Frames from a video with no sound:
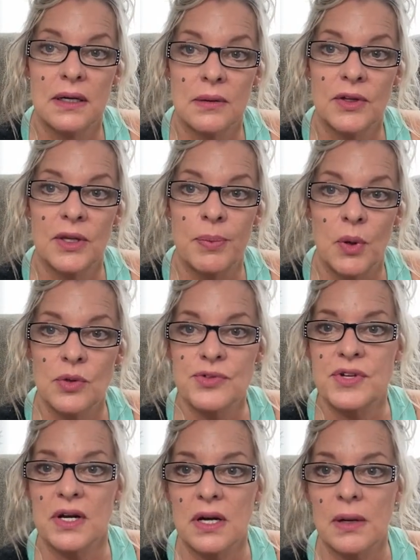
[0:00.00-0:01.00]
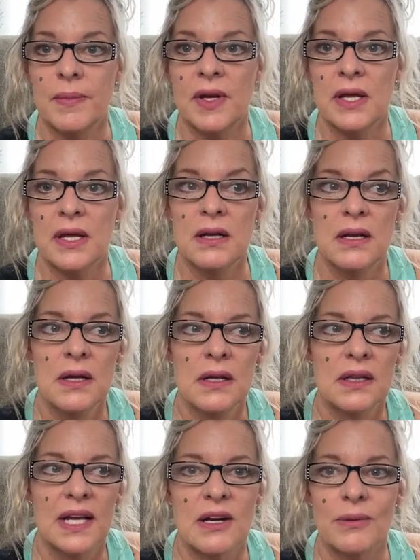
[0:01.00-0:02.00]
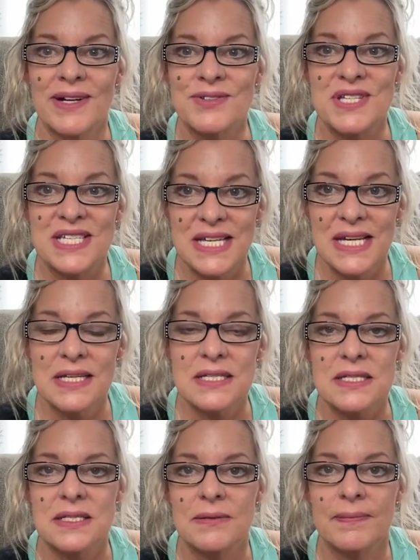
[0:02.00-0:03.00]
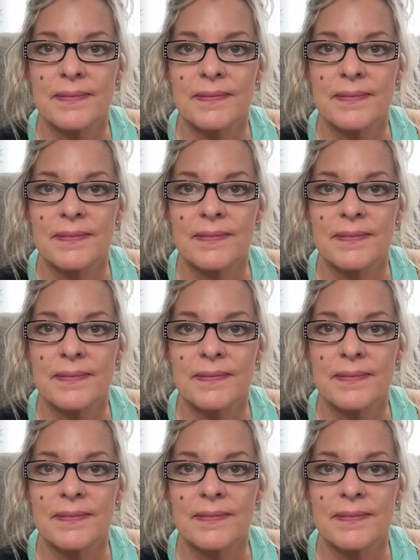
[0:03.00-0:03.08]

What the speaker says: When the polls start coming in, like around 6,